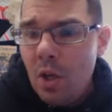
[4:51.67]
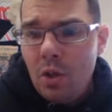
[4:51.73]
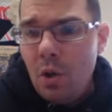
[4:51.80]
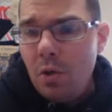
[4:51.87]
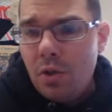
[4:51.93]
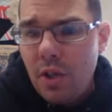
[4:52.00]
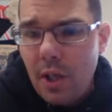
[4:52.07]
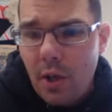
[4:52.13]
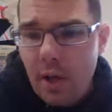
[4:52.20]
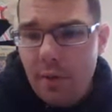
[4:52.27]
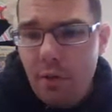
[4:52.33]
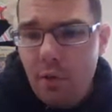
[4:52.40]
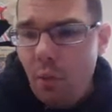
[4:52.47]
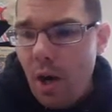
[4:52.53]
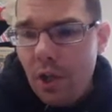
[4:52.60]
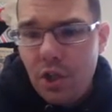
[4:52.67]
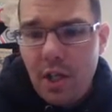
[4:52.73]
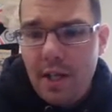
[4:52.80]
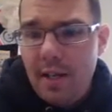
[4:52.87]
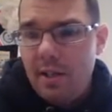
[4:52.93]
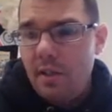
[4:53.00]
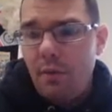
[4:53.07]
no secret, if you've watched
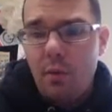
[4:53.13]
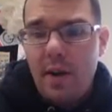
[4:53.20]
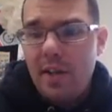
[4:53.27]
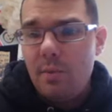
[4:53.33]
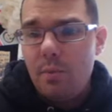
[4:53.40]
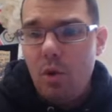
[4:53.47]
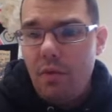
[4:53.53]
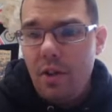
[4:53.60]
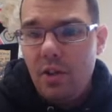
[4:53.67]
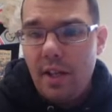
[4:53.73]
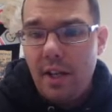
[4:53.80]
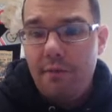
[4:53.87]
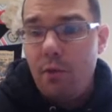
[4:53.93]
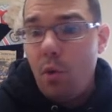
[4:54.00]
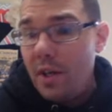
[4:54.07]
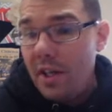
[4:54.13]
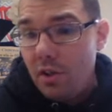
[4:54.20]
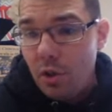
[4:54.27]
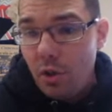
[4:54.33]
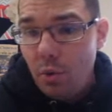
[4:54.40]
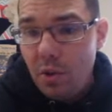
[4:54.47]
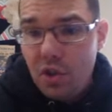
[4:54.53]
any civil rights movies like
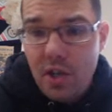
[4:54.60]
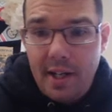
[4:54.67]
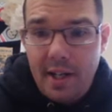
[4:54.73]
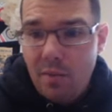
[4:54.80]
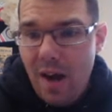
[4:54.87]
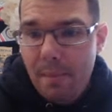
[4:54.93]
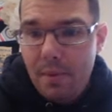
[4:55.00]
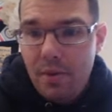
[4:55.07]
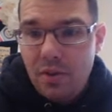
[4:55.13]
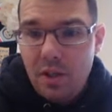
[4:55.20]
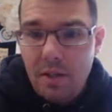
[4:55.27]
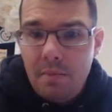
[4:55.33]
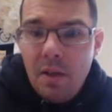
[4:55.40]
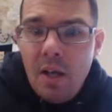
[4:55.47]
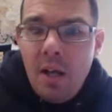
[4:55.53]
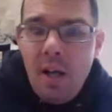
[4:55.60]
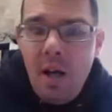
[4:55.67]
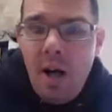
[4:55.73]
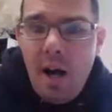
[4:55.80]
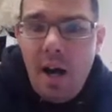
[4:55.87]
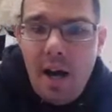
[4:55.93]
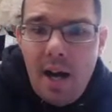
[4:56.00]
42 with Jackie Robinson,
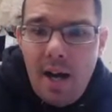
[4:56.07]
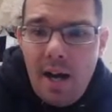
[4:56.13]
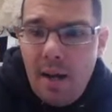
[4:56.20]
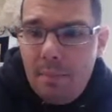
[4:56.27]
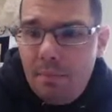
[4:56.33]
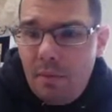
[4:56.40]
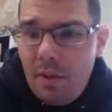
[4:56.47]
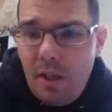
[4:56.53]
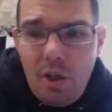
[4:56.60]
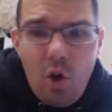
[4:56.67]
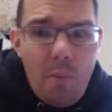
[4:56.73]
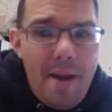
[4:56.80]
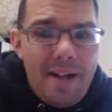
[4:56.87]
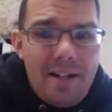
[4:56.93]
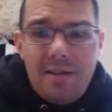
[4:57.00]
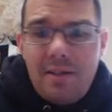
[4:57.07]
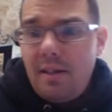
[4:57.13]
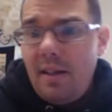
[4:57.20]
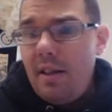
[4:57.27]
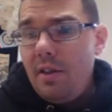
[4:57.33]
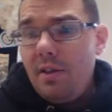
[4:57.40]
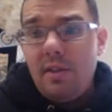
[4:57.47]
going back
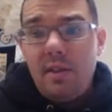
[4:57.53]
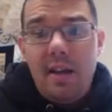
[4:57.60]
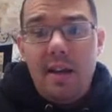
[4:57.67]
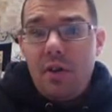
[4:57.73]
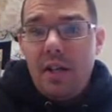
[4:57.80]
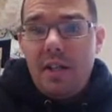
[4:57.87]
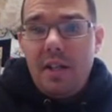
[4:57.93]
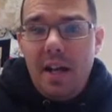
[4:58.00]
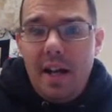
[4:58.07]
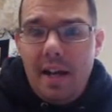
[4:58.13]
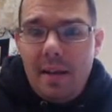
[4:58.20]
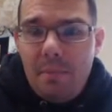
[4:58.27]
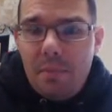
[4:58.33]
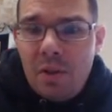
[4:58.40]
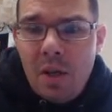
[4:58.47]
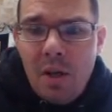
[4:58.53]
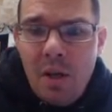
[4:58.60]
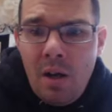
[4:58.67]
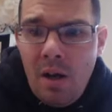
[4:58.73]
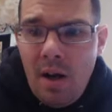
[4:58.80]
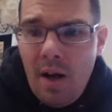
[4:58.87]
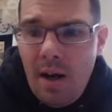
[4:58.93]
to the slavery times,
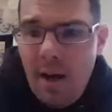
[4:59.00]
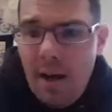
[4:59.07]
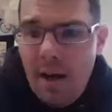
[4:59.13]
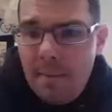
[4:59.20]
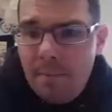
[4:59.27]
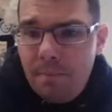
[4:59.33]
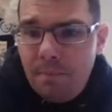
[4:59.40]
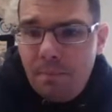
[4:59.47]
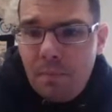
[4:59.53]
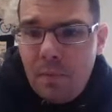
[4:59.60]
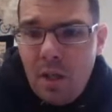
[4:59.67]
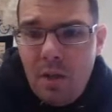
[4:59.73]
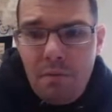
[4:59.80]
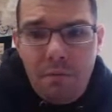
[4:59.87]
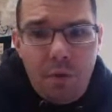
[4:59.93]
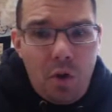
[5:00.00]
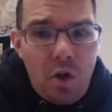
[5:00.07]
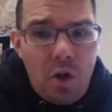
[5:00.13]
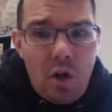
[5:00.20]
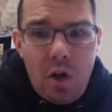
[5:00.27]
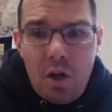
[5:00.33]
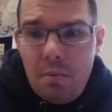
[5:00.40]

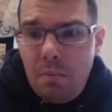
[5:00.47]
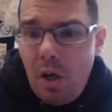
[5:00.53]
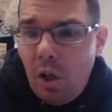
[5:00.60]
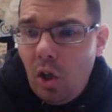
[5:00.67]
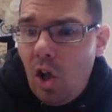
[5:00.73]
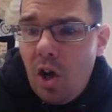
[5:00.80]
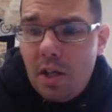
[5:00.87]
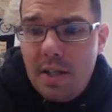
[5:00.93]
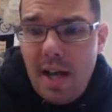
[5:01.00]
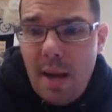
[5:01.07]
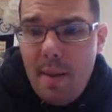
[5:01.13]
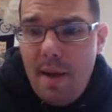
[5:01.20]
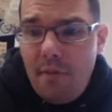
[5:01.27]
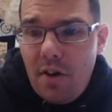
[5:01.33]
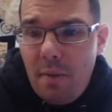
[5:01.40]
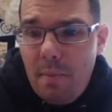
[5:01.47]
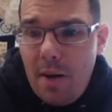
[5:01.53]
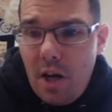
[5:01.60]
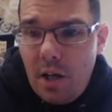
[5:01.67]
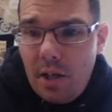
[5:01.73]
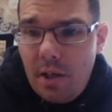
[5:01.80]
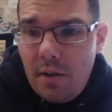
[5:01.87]
for a long time, African
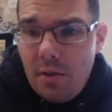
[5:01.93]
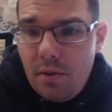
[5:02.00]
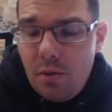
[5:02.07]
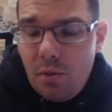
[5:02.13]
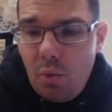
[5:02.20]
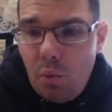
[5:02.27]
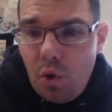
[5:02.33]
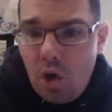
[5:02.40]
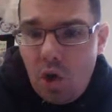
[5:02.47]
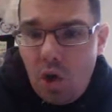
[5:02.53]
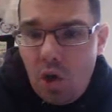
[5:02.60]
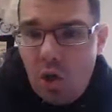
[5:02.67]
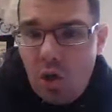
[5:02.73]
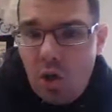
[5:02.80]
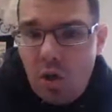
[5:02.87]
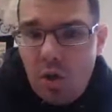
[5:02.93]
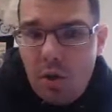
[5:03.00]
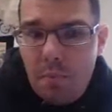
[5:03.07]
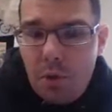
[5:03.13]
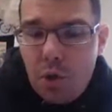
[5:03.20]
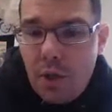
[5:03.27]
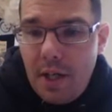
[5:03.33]
Americans
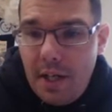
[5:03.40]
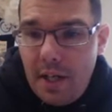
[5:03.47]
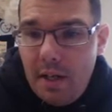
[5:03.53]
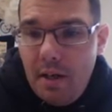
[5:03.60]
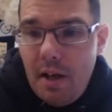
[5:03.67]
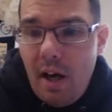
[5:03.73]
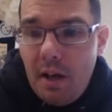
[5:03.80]
were treated